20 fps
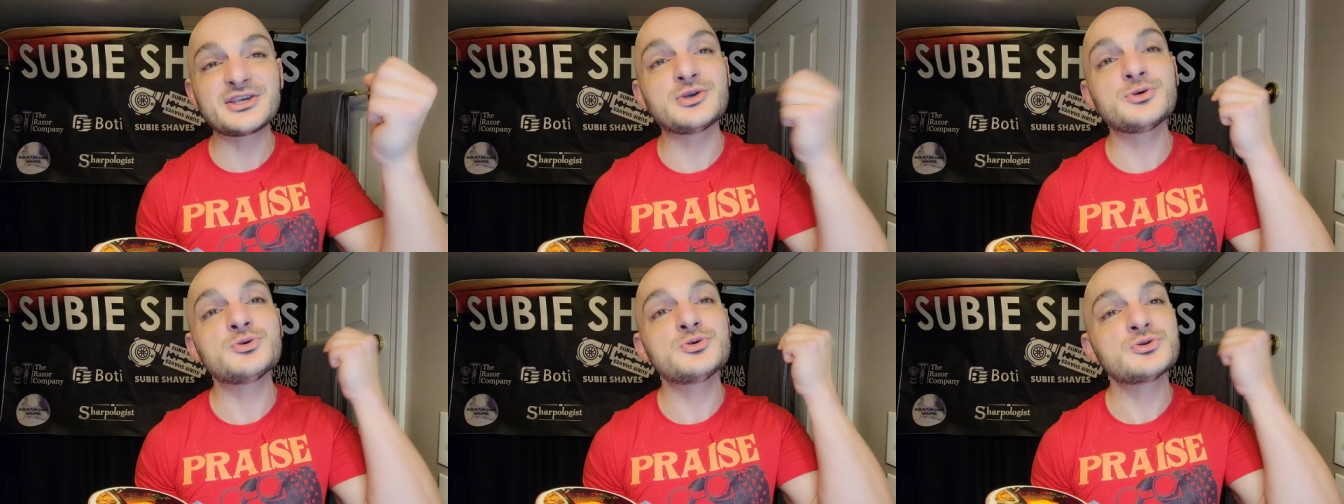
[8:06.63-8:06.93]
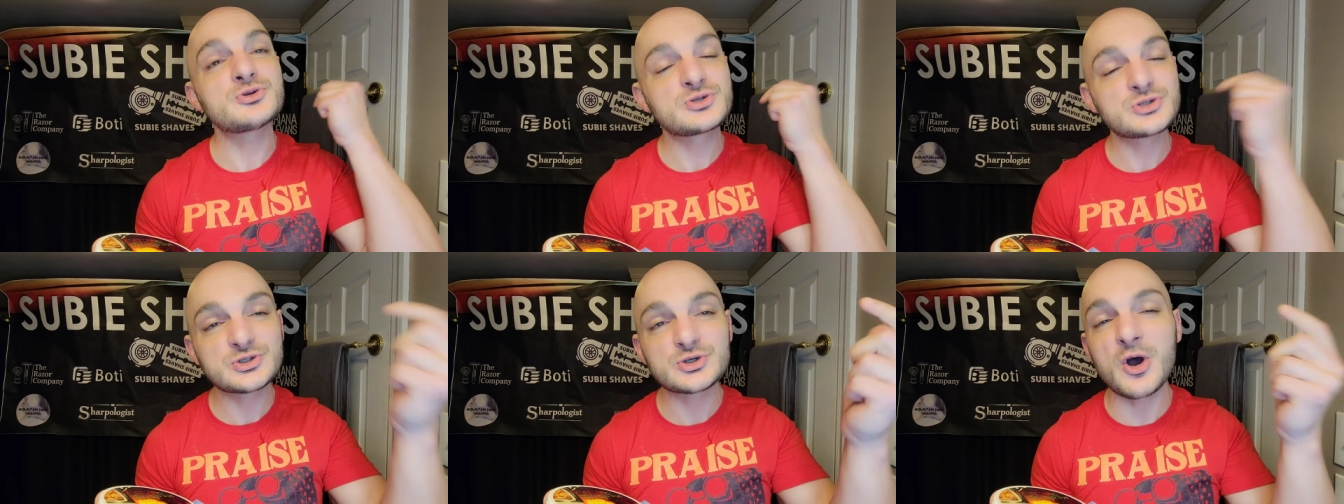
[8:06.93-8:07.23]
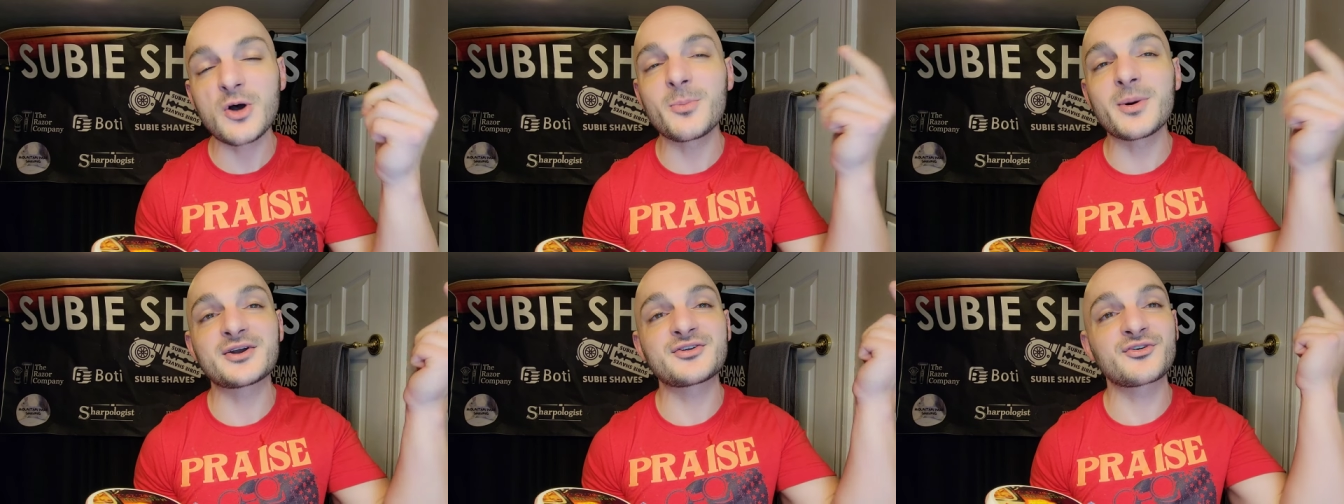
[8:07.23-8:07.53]
you
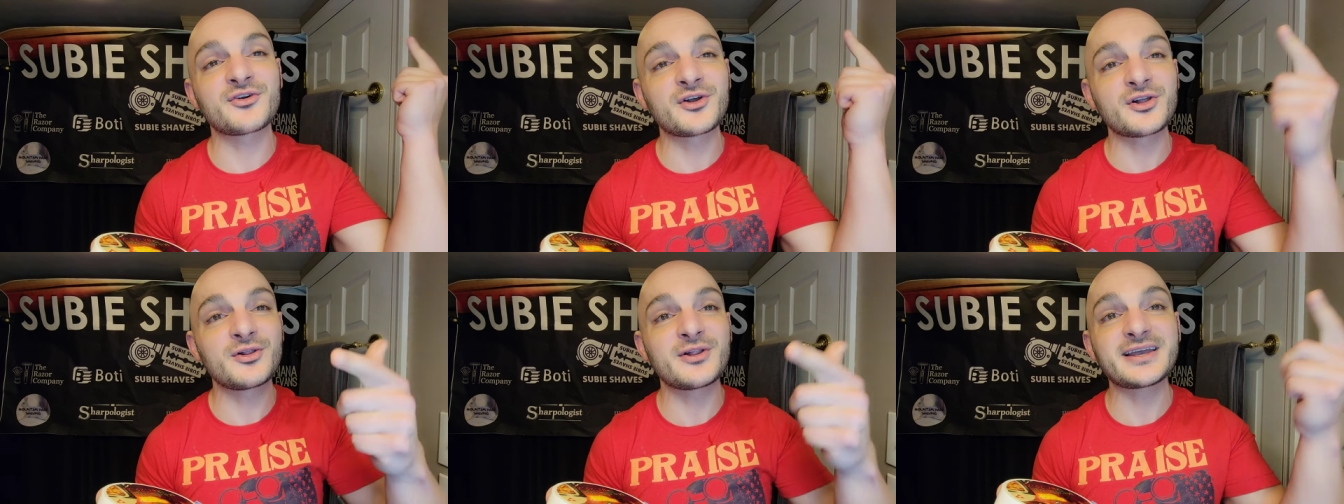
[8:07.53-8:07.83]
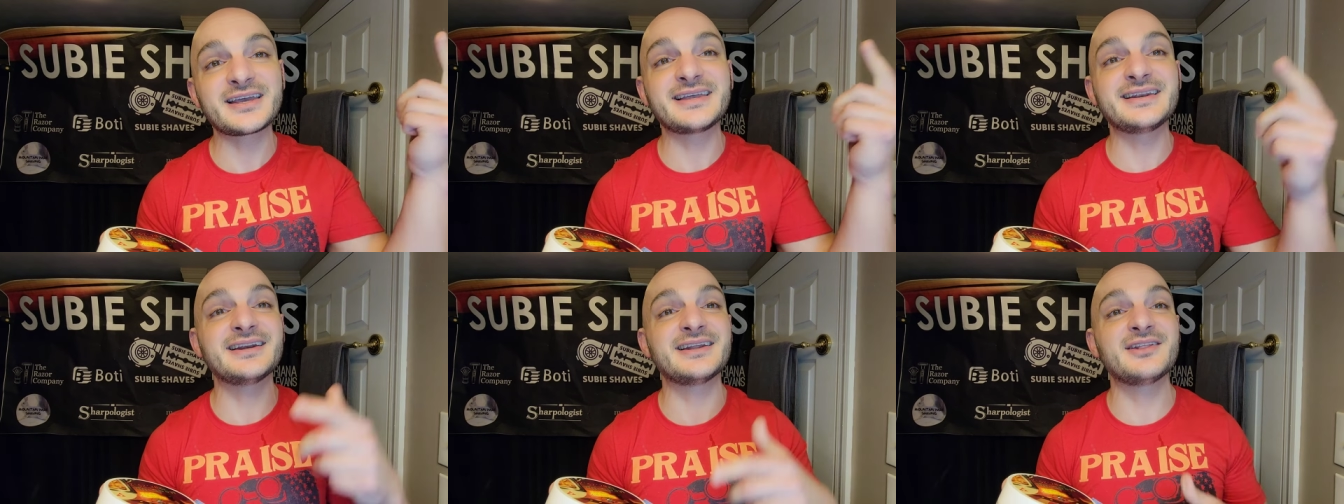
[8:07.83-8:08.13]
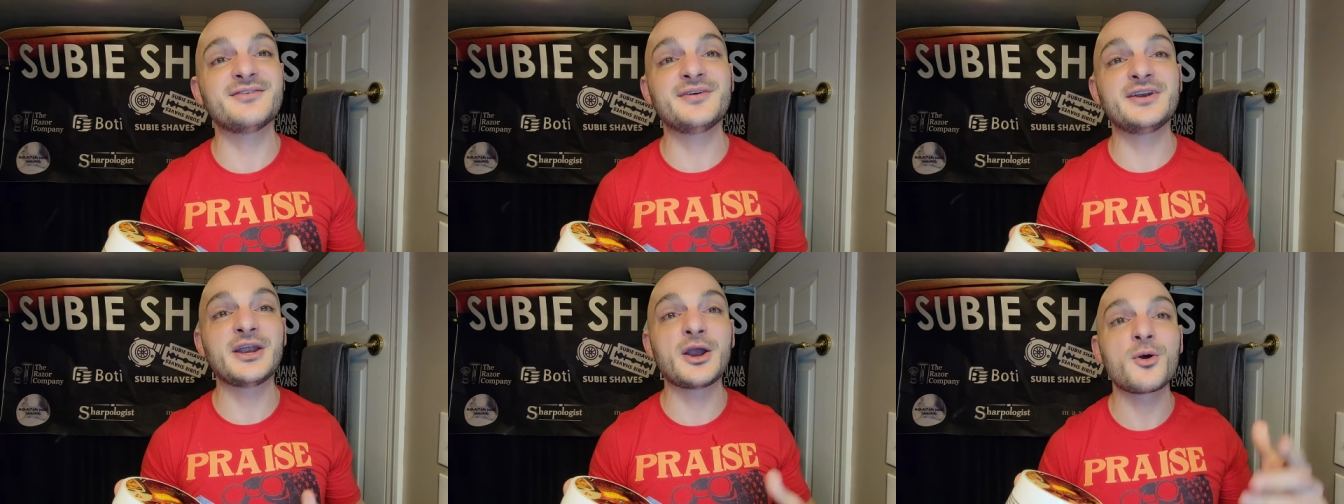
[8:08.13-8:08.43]
so much for clicking into the
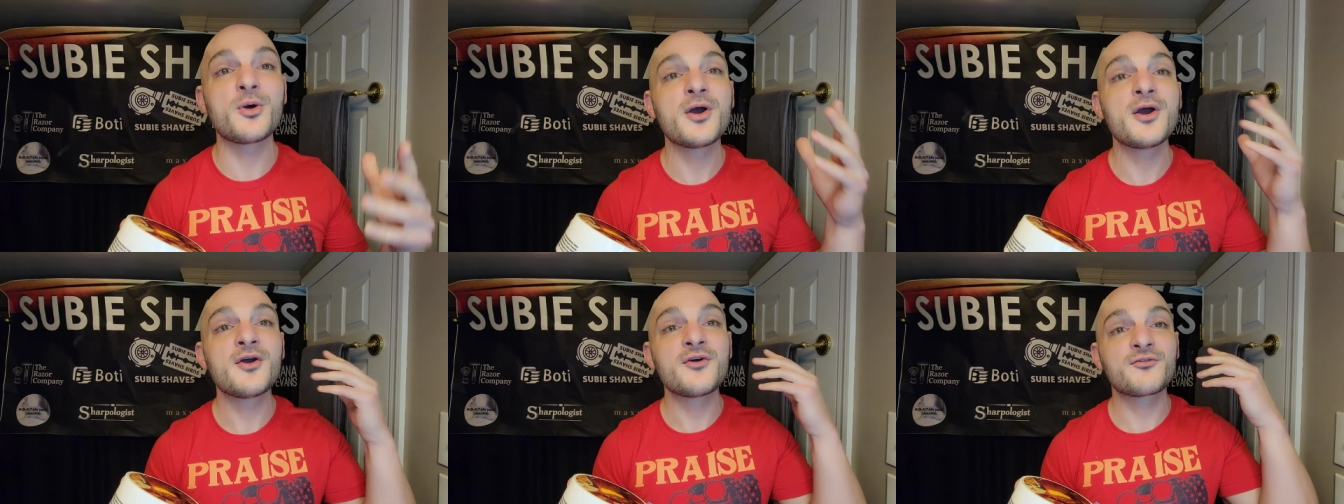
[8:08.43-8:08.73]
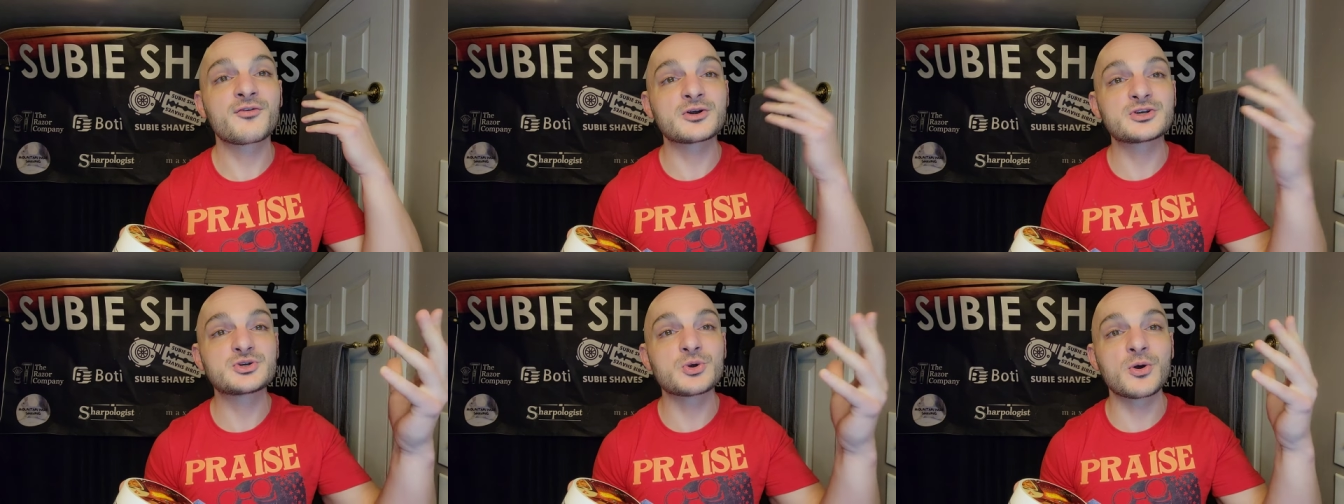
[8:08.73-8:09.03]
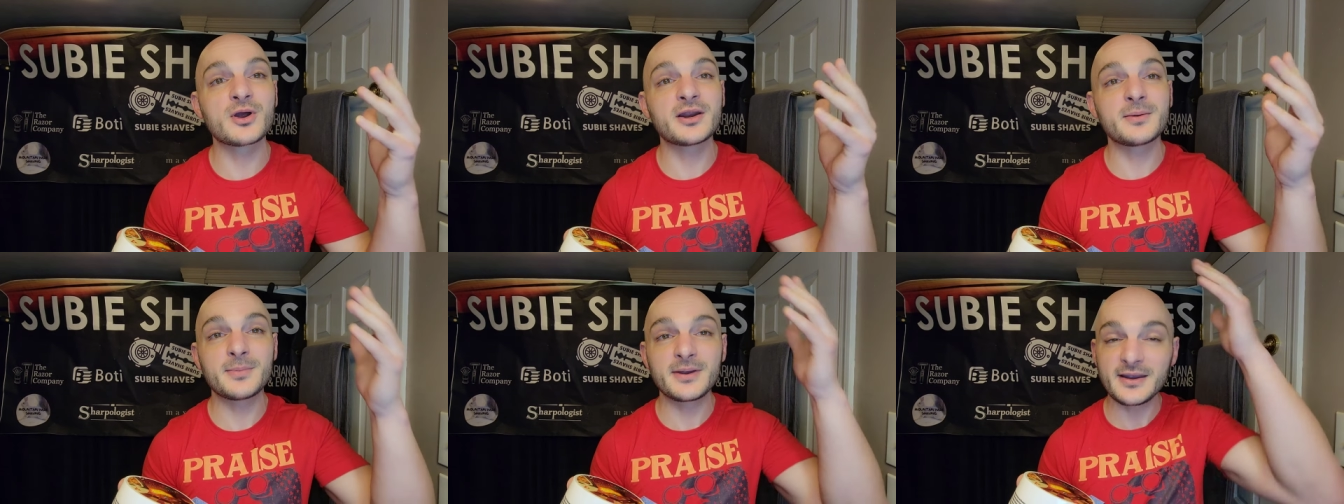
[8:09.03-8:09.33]
video, for
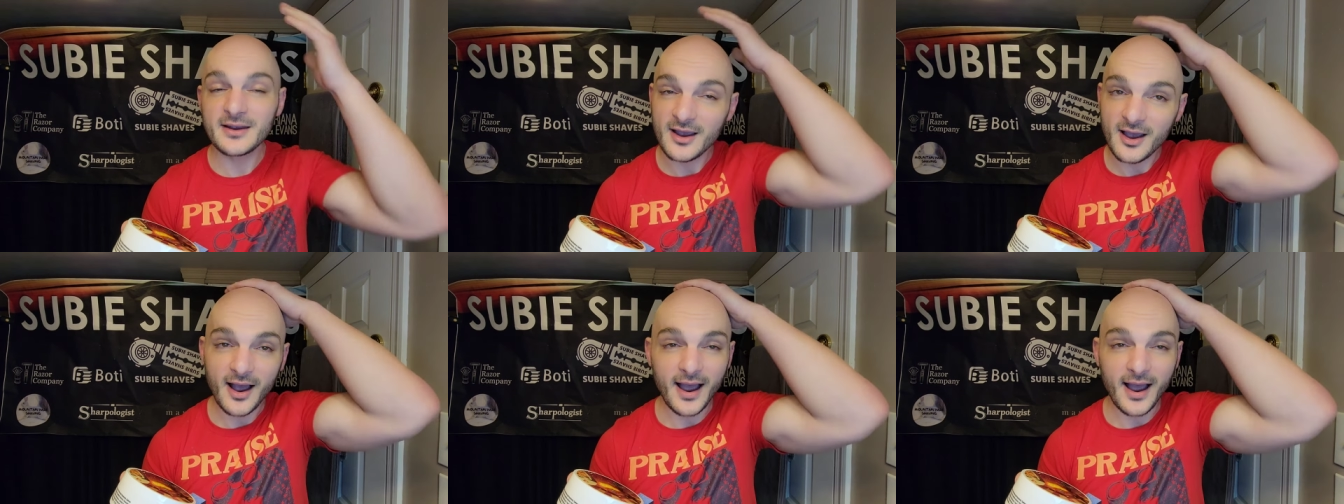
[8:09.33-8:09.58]
joining me.